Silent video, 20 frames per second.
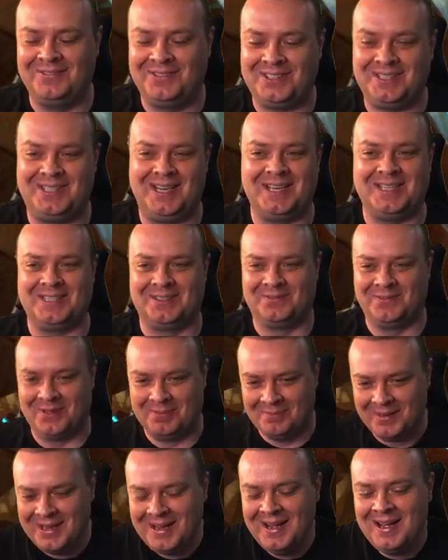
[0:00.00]
I have six of
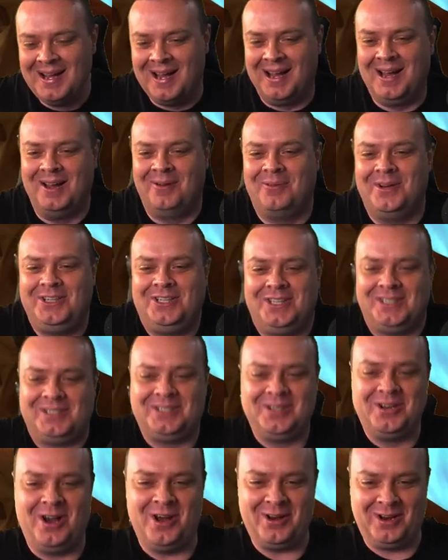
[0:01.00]
them, uh, which
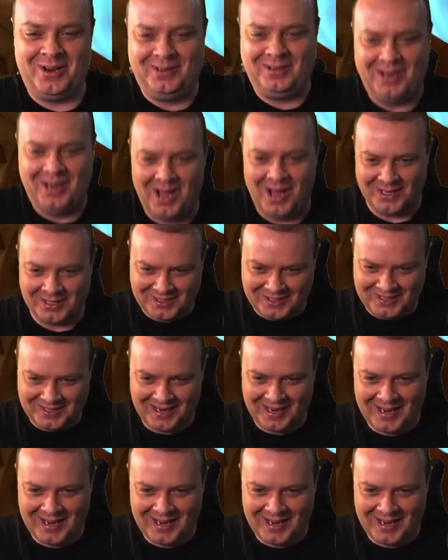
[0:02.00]
is not a lot,